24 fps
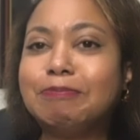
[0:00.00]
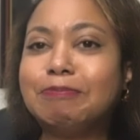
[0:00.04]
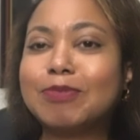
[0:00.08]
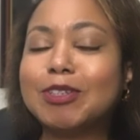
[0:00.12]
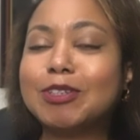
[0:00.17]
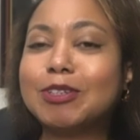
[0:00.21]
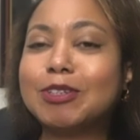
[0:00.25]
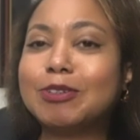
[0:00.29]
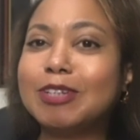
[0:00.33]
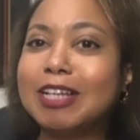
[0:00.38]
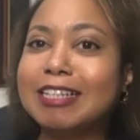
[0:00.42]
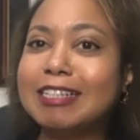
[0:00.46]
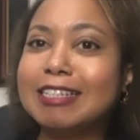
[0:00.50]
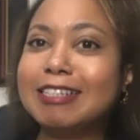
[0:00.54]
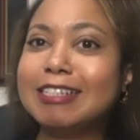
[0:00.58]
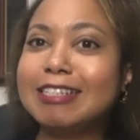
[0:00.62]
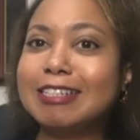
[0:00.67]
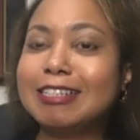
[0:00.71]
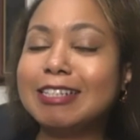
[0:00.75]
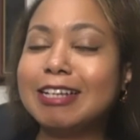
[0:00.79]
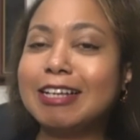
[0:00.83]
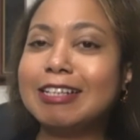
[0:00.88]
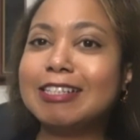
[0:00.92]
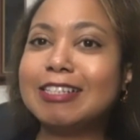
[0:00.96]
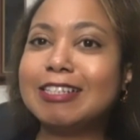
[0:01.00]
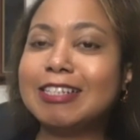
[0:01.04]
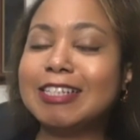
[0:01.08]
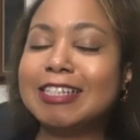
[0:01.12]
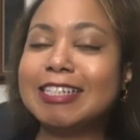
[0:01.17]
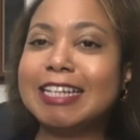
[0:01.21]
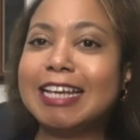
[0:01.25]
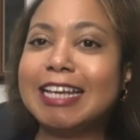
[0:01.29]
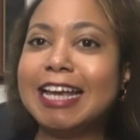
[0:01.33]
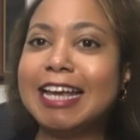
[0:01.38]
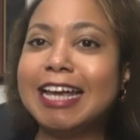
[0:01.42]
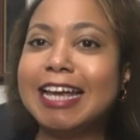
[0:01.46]
So let's discuss
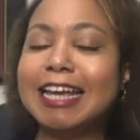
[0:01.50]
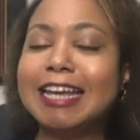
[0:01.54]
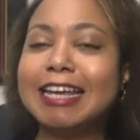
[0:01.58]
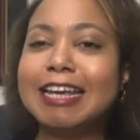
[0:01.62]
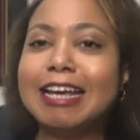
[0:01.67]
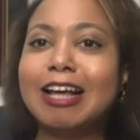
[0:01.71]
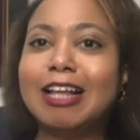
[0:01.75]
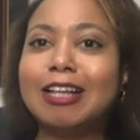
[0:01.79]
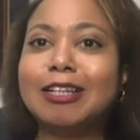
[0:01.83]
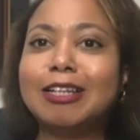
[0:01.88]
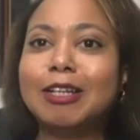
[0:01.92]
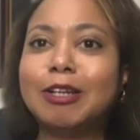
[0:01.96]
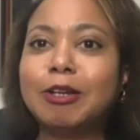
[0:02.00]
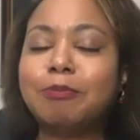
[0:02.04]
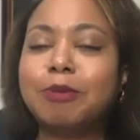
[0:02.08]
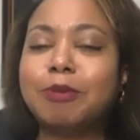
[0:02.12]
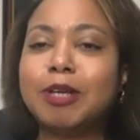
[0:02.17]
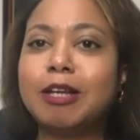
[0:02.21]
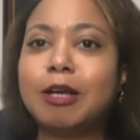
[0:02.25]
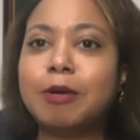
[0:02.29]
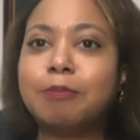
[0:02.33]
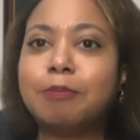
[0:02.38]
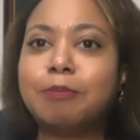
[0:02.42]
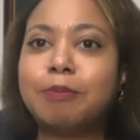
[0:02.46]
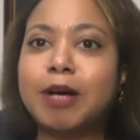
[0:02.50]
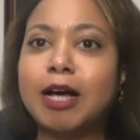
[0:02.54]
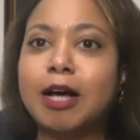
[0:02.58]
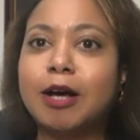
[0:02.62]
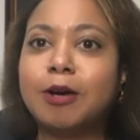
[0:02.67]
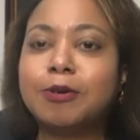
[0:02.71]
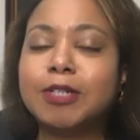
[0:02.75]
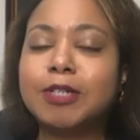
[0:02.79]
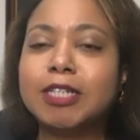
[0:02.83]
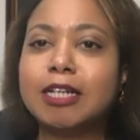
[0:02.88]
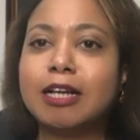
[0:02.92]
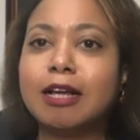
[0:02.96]
today a little bit
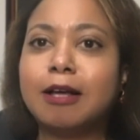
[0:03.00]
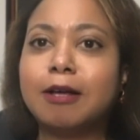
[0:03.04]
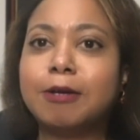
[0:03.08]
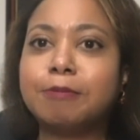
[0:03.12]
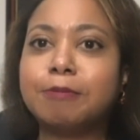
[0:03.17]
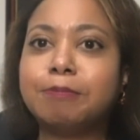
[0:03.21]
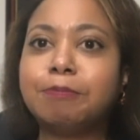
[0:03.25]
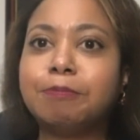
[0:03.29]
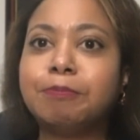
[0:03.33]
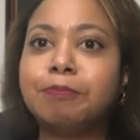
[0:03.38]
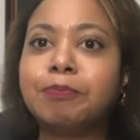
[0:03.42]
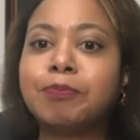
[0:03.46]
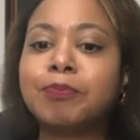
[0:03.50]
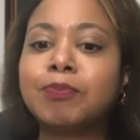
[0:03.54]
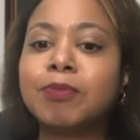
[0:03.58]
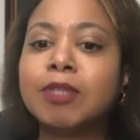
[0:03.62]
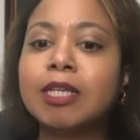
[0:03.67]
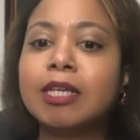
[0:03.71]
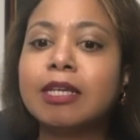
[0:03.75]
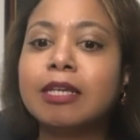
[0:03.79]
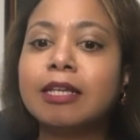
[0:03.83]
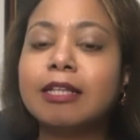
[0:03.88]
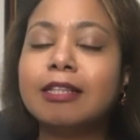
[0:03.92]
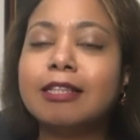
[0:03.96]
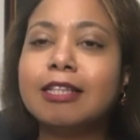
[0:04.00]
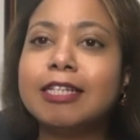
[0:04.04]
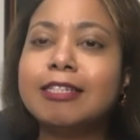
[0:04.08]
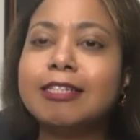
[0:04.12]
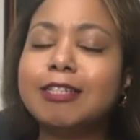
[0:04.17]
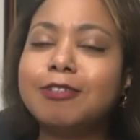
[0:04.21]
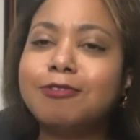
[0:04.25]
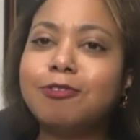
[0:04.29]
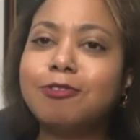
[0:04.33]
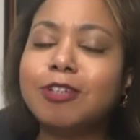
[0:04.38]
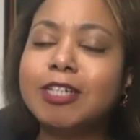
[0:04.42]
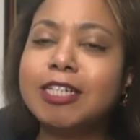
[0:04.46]
about the
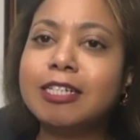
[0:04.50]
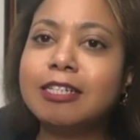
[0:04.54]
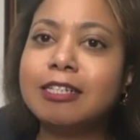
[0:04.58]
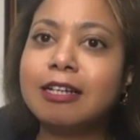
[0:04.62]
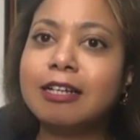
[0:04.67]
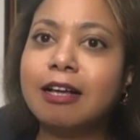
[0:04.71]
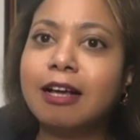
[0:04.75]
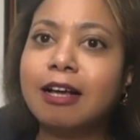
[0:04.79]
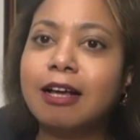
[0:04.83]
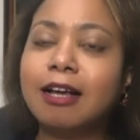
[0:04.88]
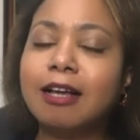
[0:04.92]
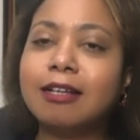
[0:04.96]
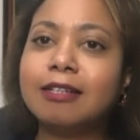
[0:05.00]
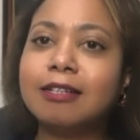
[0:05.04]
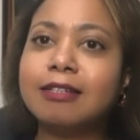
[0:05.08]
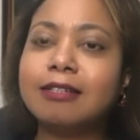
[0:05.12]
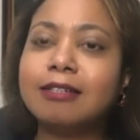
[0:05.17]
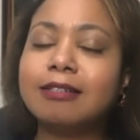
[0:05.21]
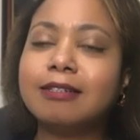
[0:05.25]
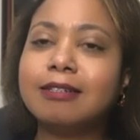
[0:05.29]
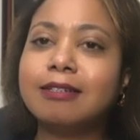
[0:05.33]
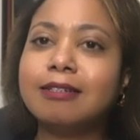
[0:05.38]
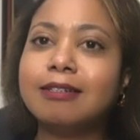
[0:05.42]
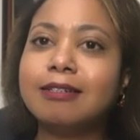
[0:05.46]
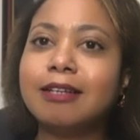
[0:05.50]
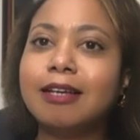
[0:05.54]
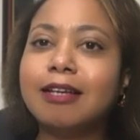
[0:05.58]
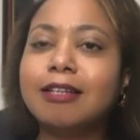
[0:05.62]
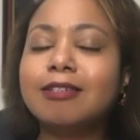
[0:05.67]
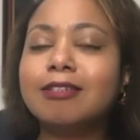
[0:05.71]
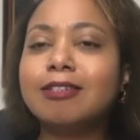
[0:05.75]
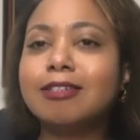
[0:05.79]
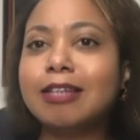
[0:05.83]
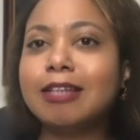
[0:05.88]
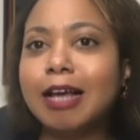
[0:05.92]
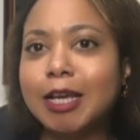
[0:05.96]
different
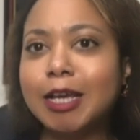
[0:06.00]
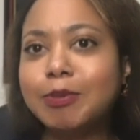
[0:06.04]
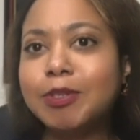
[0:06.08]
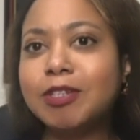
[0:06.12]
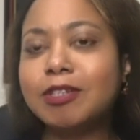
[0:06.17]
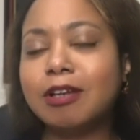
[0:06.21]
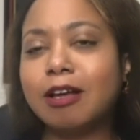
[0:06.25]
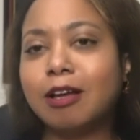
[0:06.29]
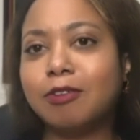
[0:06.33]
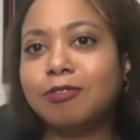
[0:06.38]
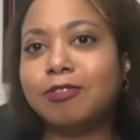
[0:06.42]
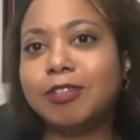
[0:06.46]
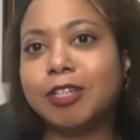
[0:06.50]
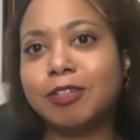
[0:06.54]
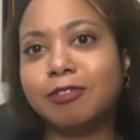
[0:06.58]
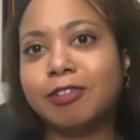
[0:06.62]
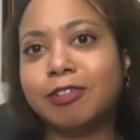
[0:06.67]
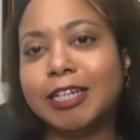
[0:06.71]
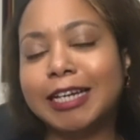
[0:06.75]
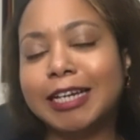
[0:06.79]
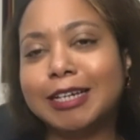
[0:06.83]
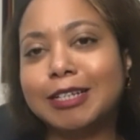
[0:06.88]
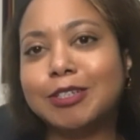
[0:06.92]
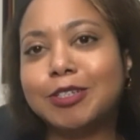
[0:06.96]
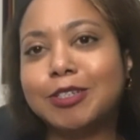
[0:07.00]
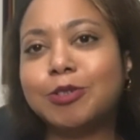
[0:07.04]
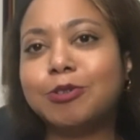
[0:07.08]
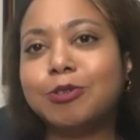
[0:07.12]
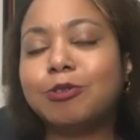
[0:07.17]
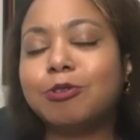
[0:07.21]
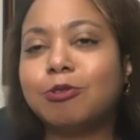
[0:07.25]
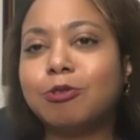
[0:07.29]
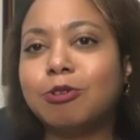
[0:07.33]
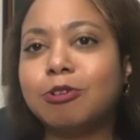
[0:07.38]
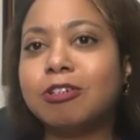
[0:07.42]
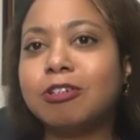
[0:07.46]
types of liver
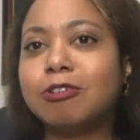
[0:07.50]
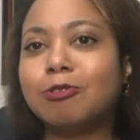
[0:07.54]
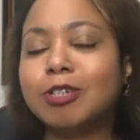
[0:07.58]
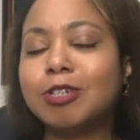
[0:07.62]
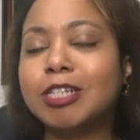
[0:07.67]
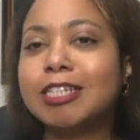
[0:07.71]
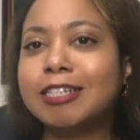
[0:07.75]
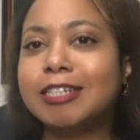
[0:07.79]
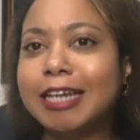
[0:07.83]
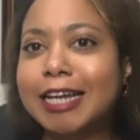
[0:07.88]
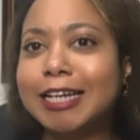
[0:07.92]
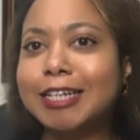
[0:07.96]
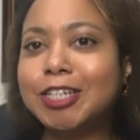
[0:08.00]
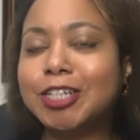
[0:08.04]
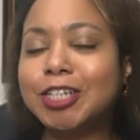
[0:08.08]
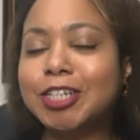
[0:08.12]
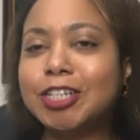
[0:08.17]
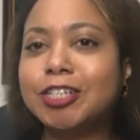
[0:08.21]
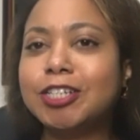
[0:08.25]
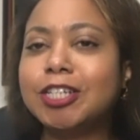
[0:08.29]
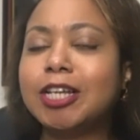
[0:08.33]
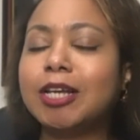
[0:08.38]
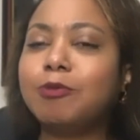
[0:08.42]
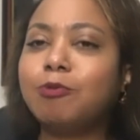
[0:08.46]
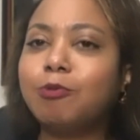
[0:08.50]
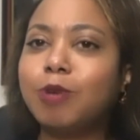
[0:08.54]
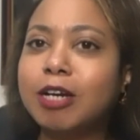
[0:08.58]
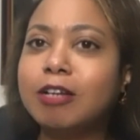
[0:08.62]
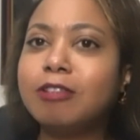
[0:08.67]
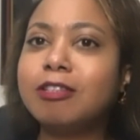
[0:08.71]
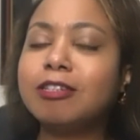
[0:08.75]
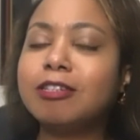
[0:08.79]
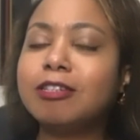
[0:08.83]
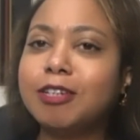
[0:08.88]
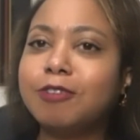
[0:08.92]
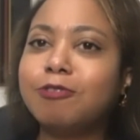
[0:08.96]
cancer or stages and
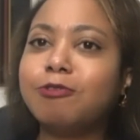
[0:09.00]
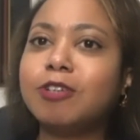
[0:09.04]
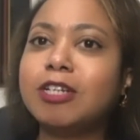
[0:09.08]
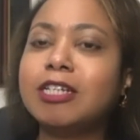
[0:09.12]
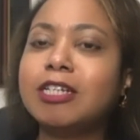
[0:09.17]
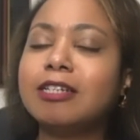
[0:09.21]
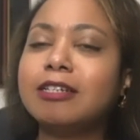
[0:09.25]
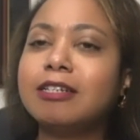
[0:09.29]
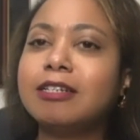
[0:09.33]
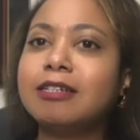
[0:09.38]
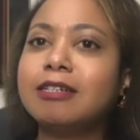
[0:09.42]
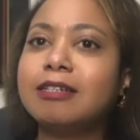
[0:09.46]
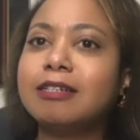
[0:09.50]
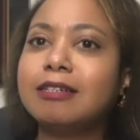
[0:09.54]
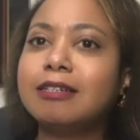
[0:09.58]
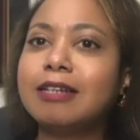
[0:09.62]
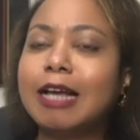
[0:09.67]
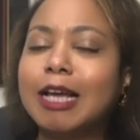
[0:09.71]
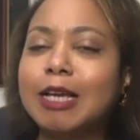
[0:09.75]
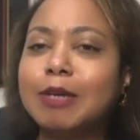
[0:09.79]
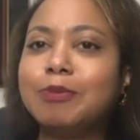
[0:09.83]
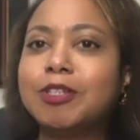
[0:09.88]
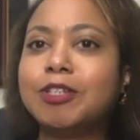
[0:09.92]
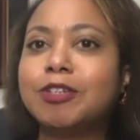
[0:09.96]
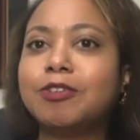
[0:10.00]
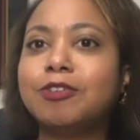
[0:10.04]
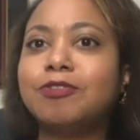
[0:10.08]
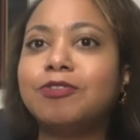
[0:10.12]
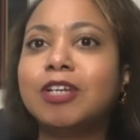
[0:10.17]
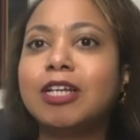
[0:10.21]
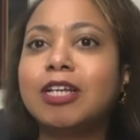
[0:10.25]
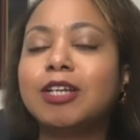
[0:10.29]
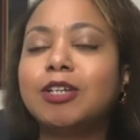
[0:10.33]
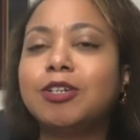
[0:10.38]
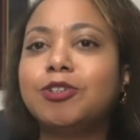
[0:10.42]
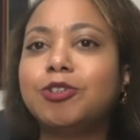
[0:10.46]
where the different types of
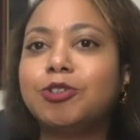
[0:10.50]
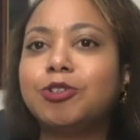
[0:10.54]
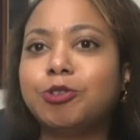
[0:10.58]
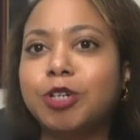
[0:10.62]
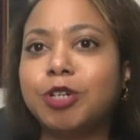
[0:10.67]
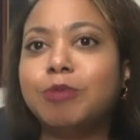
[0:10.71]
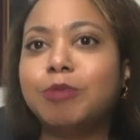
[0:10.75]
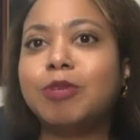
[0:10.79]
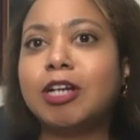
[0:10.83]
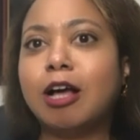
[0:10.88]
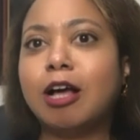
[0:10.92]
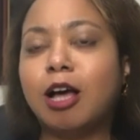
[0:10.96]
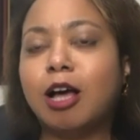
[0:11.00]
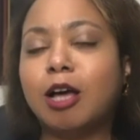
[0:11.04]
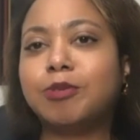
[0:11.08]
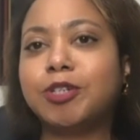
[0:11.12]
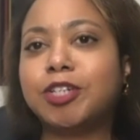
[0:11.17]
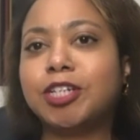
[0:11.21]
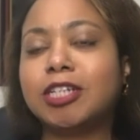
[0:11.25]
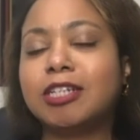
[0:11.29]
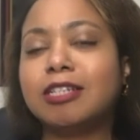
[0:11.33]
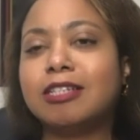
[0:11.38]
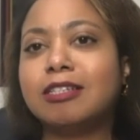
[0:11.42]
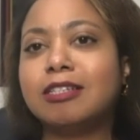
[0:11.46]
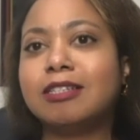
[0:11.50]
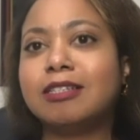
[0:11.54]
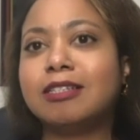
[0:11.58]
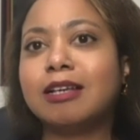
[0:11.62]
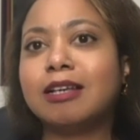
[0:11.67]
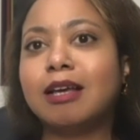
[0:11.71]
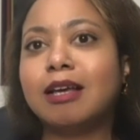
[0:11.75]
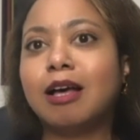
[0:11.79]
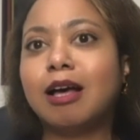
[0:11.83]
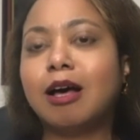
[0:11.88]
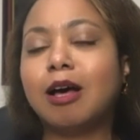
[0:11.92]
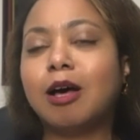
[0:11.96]
treatment options
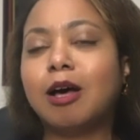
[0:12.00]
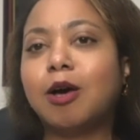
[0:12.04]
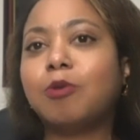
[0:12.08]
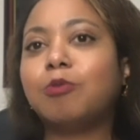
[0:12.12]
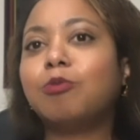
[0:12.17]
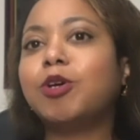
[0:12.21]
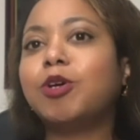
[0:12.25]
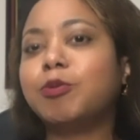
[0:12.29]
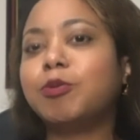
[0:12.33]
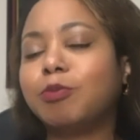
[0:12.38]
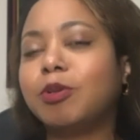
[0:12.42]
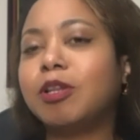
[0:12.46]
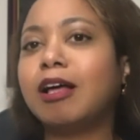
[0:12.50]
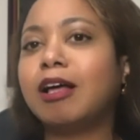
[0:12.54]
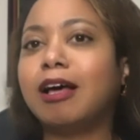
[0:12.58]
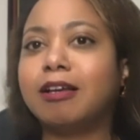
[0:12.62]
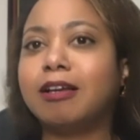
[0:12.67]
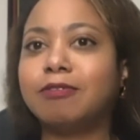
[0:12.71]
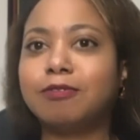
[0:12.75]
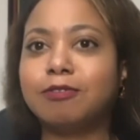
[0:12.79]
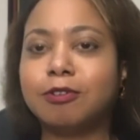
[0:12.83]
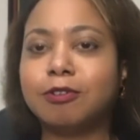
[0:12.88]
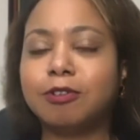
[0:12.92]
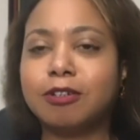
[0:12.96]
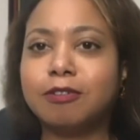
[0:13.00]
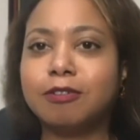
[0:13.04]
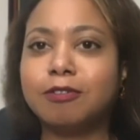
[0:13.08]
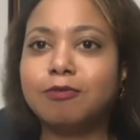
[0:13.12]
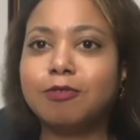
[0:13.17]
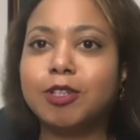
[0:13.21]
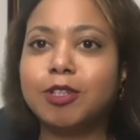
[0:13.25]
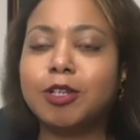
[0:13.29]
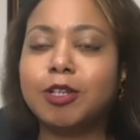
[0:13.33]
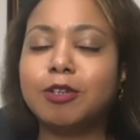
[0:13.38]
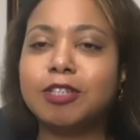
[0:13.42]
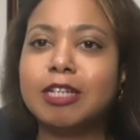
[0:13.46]
would apply for
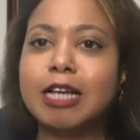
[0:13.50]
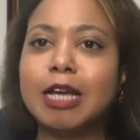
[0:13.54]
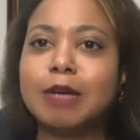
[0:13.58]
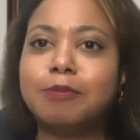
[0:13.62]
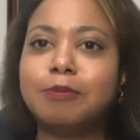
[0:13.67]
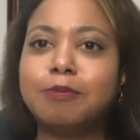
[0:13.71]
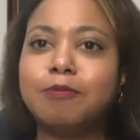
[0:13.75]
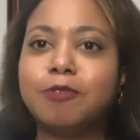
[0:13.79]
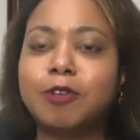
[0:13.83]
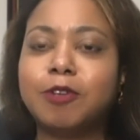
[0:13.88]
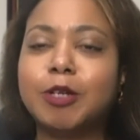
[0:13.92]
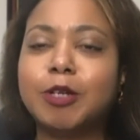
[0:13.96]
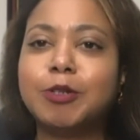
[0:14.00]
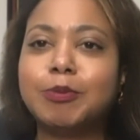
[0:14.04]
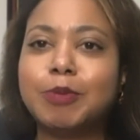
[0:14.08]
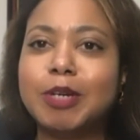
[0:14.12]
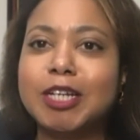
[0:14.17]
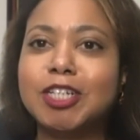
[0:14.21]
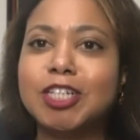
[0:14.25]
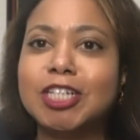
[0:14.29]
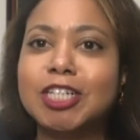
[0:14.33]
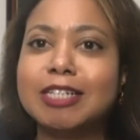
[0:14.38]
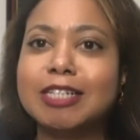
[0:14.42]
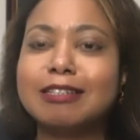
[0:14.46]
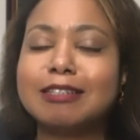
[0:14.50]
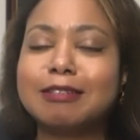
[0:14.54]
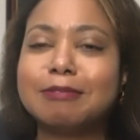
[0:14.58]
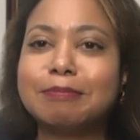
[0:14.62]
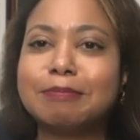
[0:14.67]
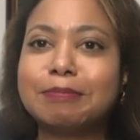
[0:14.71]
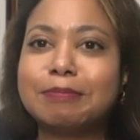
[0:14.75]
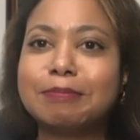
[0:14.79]
those patients.